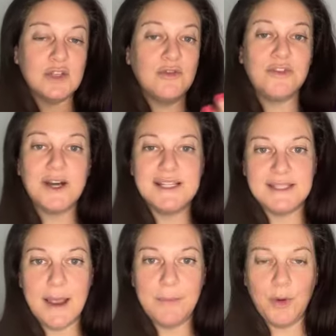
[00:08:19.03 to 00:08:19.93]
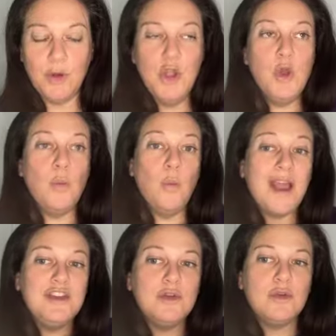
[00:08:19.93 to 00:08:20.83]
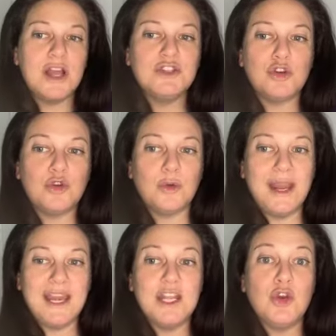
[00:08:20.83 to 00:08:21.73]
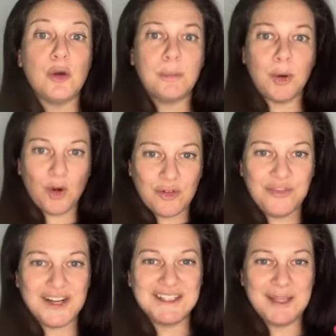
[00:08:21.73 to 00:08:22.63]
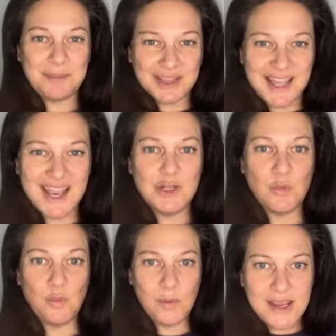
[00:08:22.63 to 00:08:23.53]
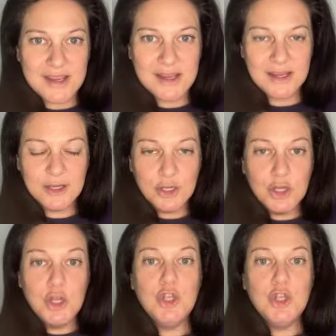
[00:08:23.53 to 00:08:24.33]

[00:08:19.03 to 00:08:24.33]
So for example, when you guys are creating your perfectly planned week,